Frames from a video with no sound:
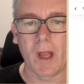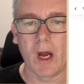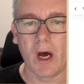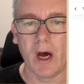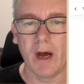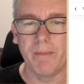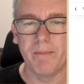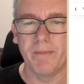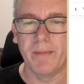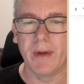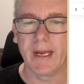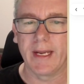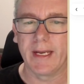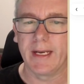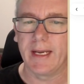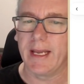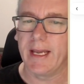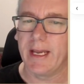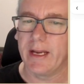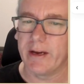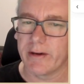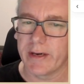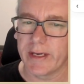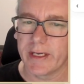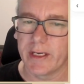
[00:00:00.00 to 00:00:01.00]
I've been
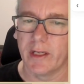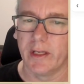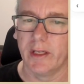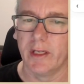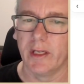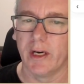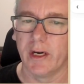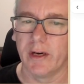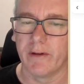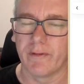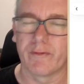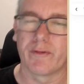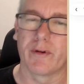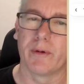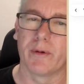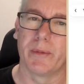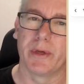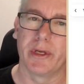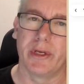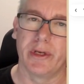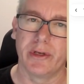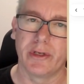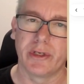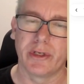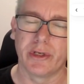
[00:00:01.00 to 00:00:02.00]
hearing a lot from
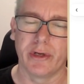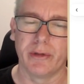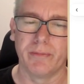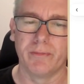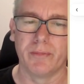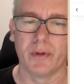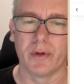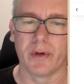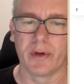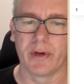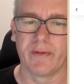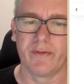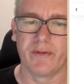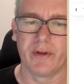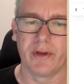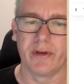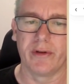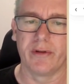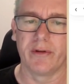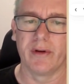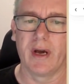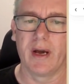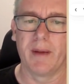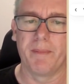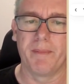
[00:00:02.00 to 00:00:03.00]
a YouTube point of
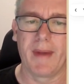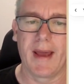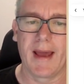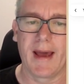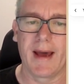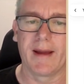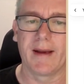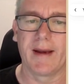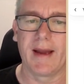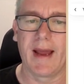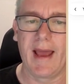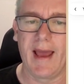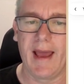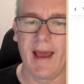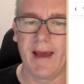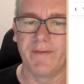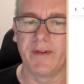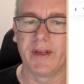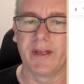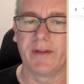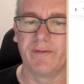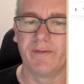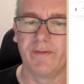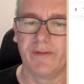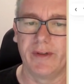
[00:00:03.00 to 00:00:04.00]
view about
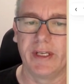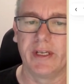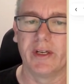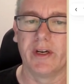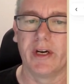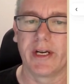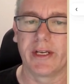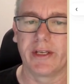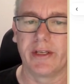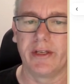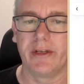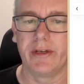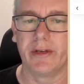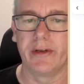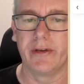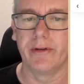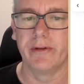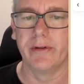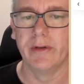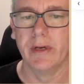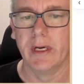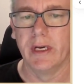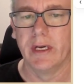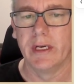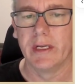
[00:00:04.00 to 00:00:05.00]
having vidIQ.
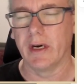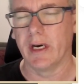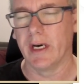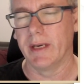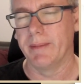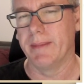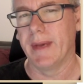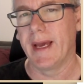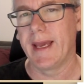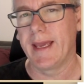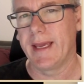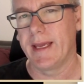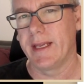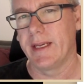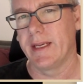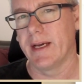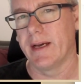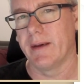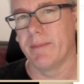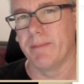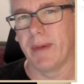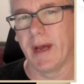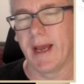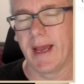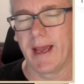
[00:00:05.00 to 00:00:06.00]
I may end
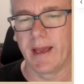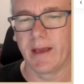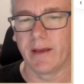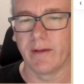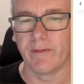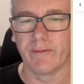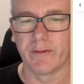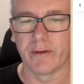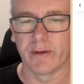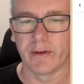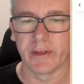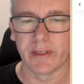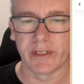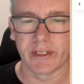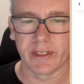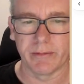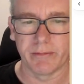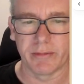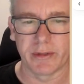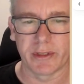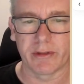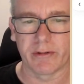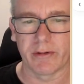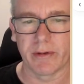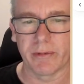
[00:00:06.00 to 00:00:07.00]
up paying for a
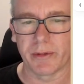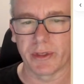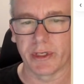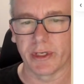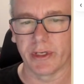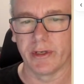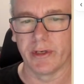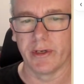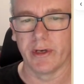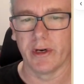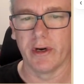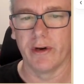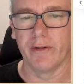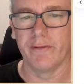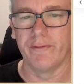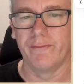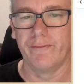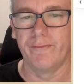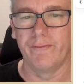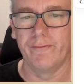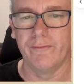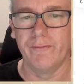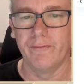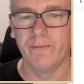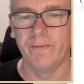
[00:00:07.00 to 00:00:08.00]
subscription of
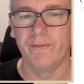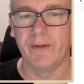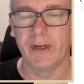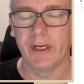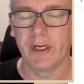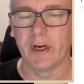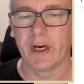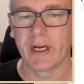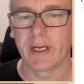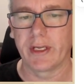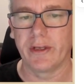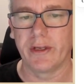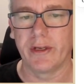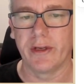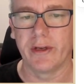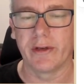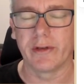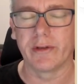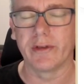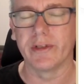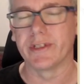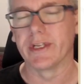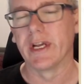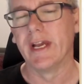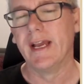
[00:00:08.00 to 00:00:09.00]
vidIQ
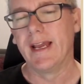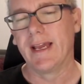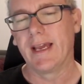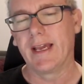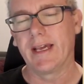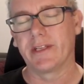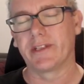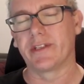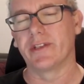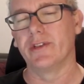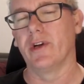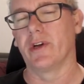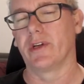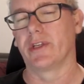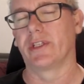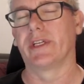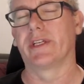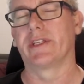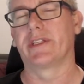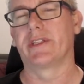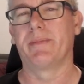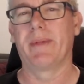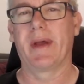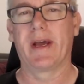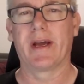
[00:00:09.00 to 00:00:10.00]
because it's not
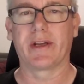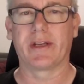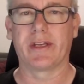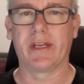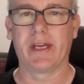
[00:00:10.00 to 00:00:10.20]
just about